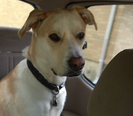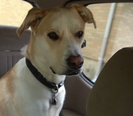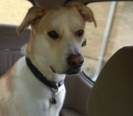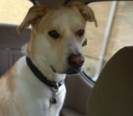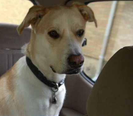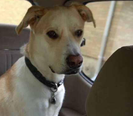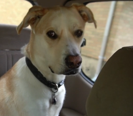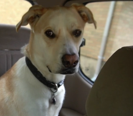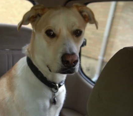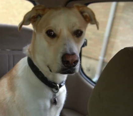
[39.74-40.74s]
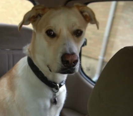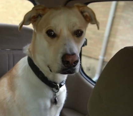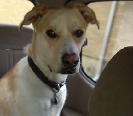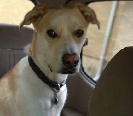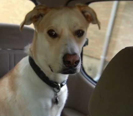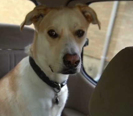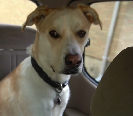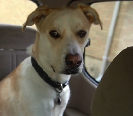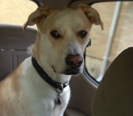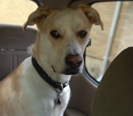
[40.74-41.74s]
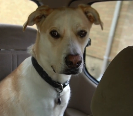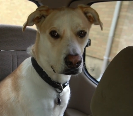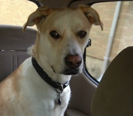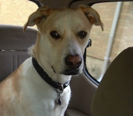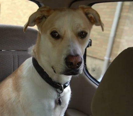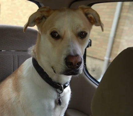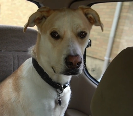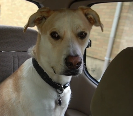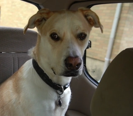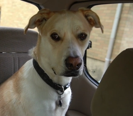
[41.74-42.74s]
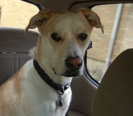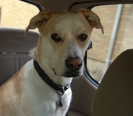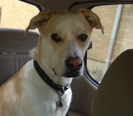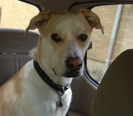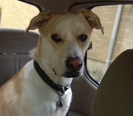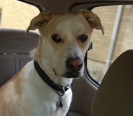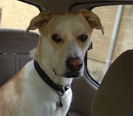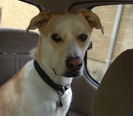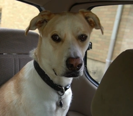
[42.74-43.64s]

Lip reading: (no one is talking)